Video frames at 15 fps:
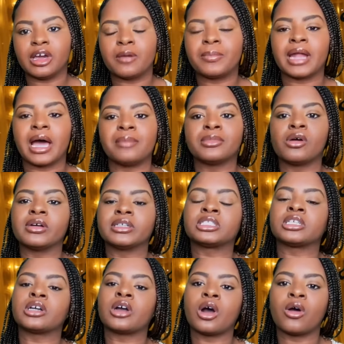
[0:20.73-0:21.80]
but I'm going
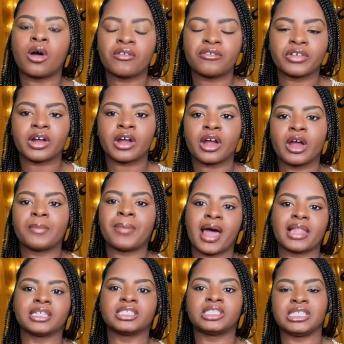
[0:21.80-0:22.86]
to go over her
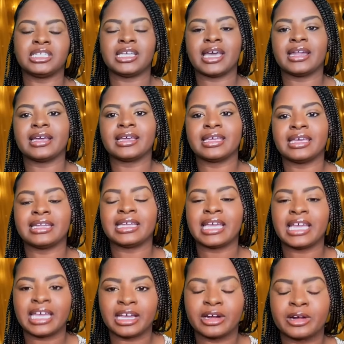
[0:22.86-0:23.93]
apology yet again
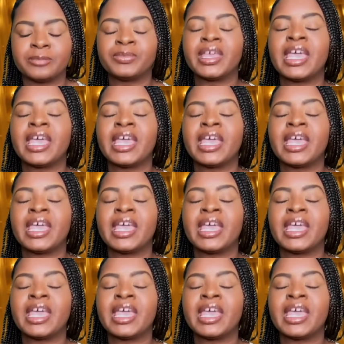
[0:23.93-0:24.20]
here.